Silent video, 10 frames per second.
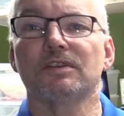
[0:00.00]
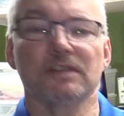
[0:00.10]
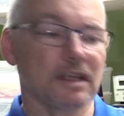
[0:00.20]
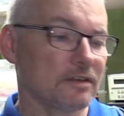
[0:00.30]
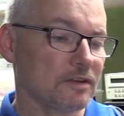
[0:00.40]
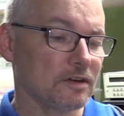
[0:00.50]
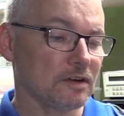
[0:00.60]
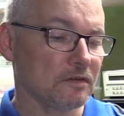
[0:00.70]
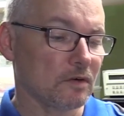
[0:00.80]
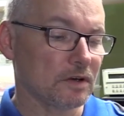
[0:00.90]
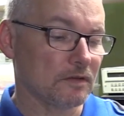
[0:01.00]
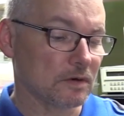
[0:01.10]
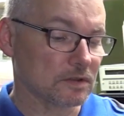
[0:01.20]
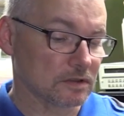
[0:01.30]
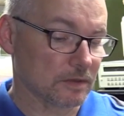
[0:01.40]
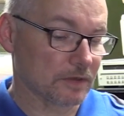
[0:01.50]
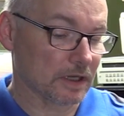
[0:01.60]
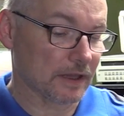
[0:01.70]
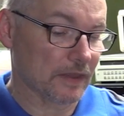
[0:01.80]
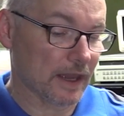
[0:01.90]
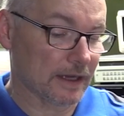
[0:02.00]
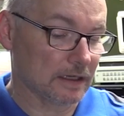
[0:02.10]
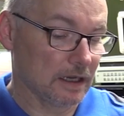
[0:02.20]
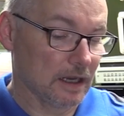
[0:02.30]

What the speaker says: say, 30 or 40 volts or something like that.